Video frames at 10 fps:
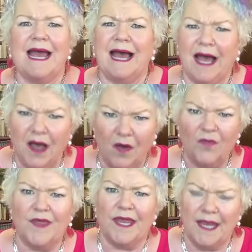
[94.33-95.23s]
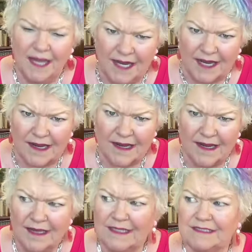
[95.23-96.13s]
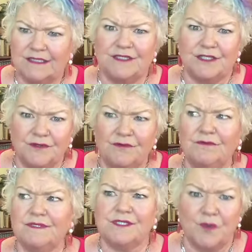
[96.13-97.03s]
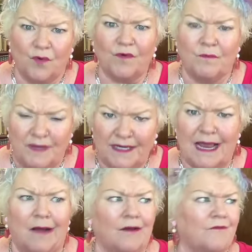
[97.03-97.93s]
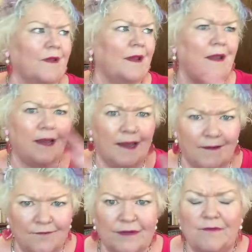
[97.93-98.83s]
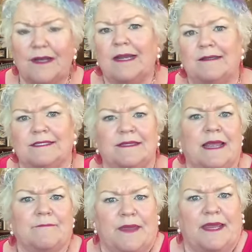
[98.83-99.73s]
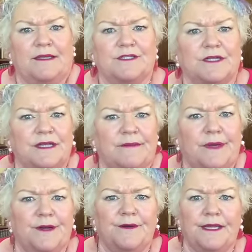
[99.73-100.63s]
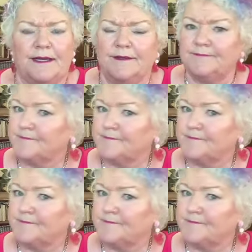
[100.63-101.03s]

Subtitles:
how the heck did you sort me out of everyone else in that baggage claim area?